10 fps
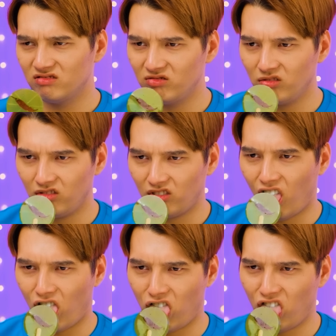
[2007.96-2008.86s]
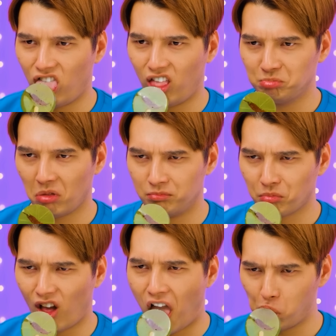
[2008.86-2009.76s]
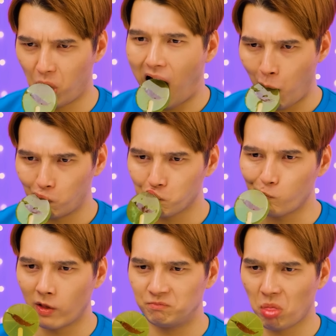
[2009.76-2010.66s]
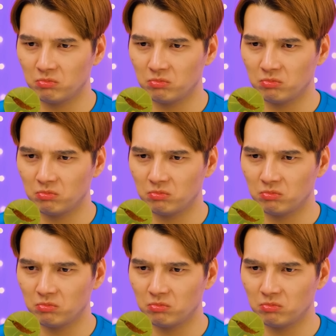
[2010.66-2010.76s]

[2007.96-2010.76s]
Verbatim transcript: Actually, this lollipop is supposed to be delicious.